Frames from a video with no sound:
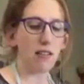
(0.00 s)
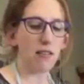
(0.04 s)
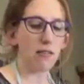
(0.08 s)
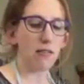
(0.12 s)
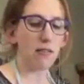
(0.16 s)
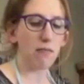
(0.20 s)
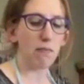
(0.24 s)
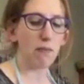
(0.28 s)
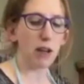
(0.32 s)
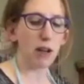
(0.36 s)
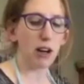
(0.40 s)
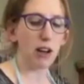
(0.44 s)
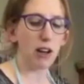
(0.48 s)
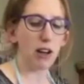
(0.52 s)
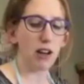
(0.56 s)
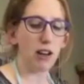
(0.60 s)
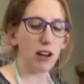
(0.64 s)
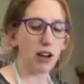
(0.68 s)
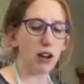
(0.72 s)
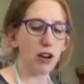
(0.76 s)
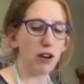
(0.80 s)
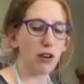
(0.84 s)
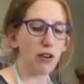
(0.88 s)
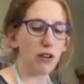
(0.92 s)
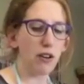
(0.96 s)
I'm gonna
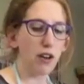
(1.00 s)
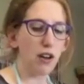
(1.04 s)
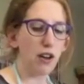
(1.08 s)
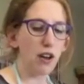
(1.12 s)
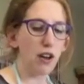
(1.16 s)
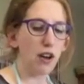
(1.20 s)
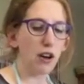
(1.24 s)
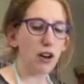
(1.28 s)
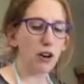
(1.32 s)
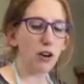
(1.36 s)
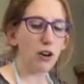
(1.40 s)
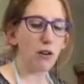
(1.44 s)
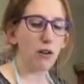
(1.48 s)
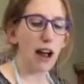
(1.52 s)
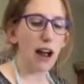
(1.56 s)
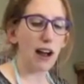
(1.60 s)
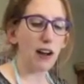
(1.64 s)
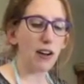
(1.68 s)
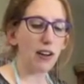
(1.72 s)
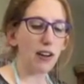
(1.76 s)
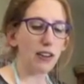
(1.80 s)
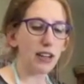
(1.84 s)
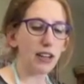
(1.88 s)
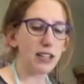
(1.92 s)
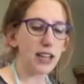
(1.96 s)
crack
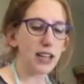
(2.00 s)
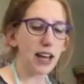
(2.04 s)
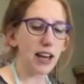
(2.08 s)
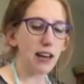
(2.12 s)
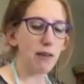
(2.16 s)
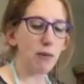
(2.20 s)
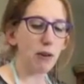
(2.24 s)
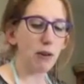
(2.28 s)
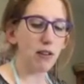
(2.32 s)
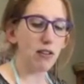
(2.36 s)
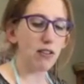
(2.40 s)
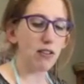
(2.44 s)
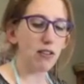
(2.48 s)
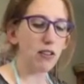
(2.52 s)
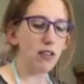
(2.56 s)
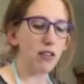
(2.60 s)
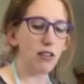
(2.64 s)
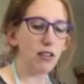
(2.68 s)
on the table,